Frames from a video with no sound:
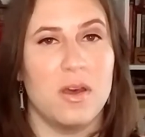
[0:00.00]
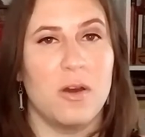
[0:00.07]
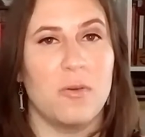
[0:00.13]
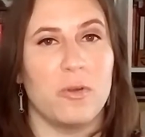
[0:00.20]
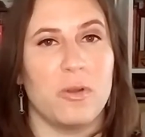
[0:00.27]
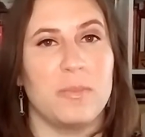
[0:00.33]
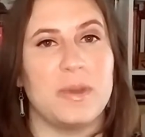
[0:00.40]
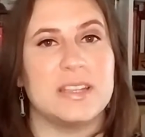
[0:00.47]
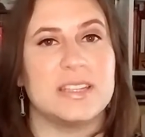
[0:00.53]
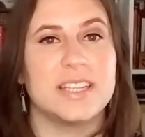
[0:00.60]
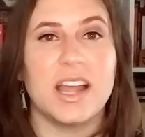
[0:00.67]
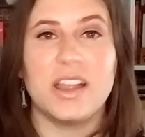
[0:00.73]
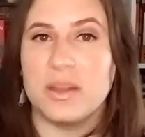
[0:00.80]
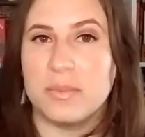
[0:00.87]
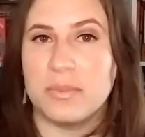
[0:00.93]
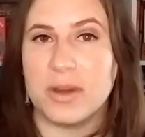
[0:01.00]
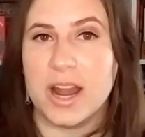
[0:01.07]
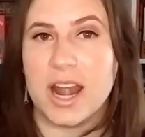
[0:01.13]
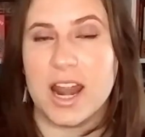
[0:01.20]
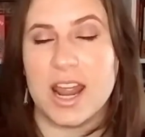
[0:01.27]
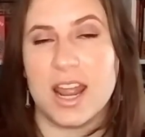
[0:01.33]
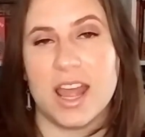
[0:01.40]
we'll be
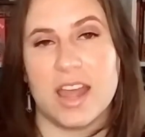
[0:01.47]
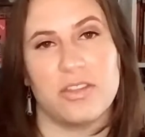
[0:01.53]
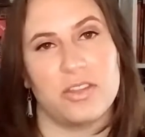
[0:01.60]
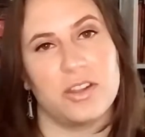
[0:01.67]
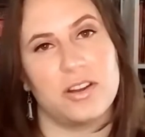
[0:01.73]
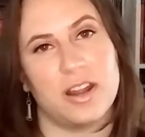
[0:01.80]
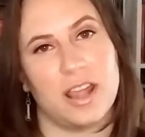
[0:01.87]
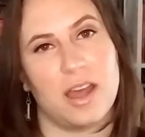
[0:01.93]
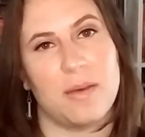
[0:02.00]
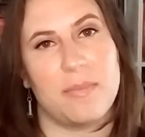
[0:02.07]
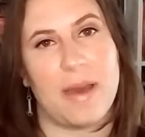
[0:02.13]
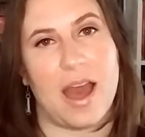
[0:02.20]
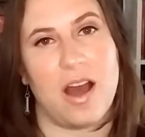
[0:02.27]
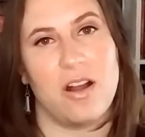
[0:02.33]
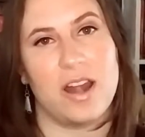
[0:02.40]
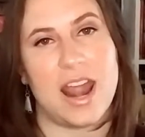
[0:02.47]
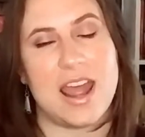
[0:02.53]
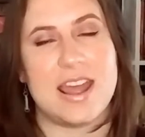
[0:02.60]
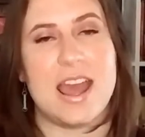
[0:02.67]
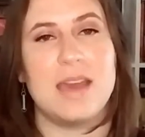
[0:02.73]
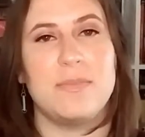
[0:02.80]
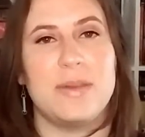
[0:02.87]
celebrating and learning about
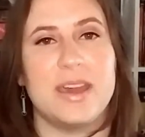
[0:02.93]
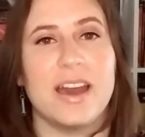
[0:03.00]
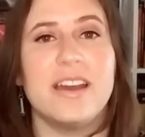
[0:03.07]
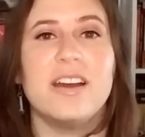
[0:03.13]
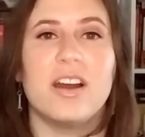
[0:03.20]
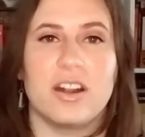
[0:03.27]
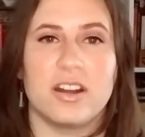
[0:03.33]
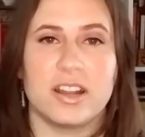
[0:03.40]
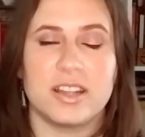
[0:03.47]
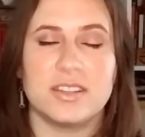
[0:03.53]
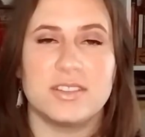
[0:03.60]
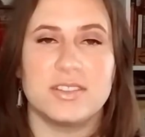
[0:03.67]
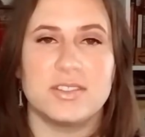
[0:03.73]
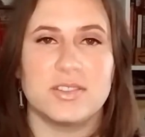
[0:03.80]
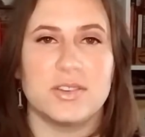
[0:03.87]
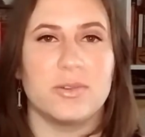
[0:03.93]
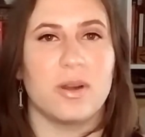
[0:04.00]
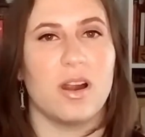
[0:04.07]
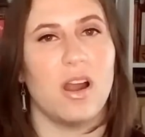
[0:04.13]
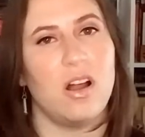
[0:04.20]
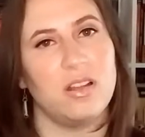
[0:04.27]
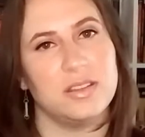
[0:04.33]
AAPI artists who
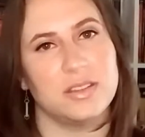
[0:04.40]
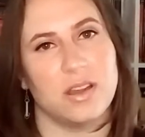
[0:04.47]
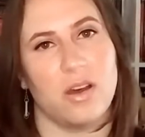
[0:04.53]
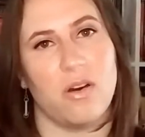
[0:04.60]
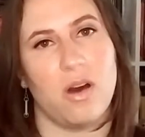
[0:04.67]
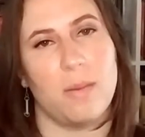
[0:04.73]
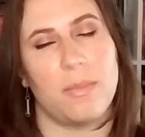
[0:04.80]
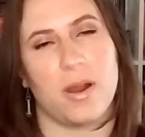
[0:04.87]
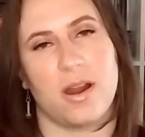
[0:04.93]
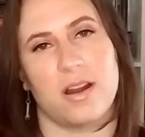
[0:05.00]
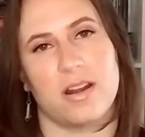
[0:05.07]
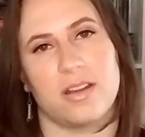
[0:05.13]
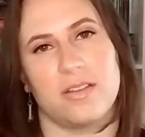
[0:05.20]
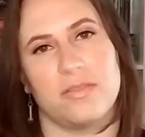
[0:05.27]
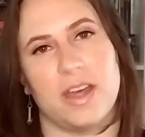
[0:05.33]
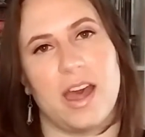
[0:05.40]
are also a part of the